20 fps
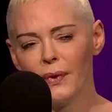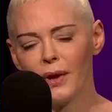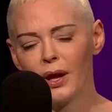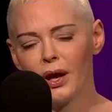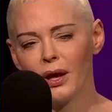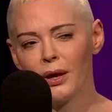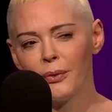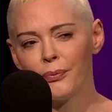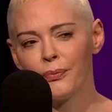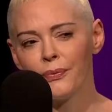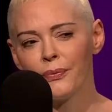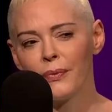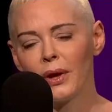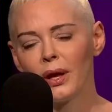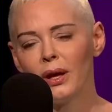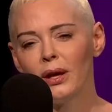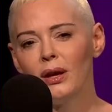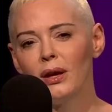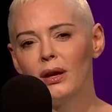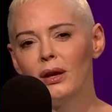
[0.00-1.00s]
Um,
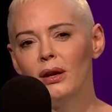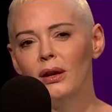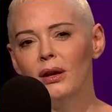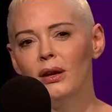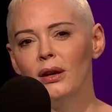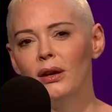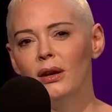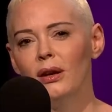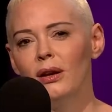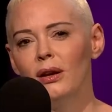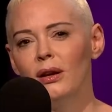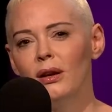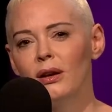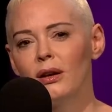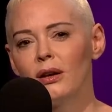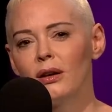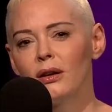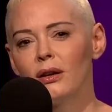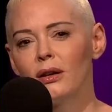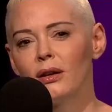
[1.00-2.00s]

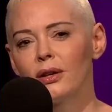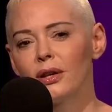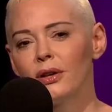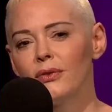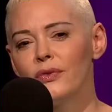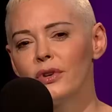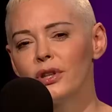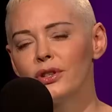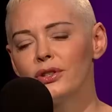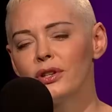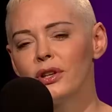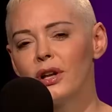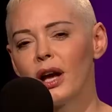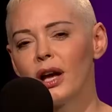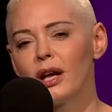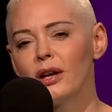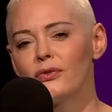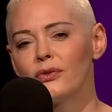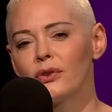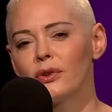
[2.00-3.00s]
a conviction, I
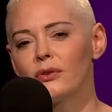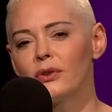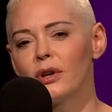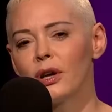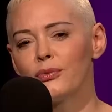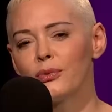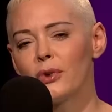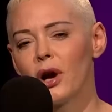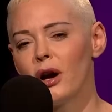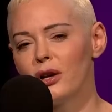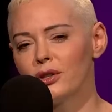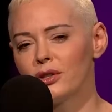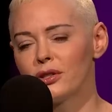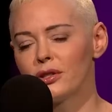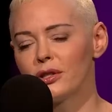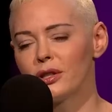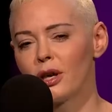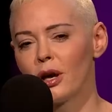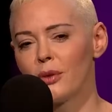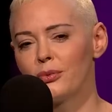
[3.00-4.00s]
have, I'm
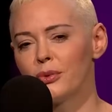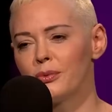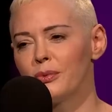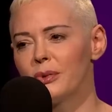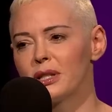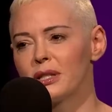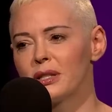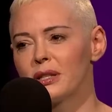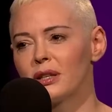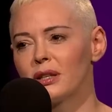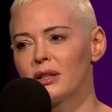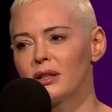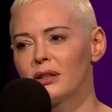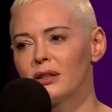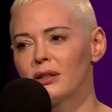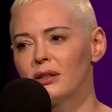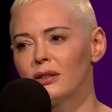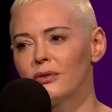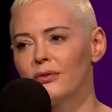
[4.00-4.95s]
cautiously optimistic,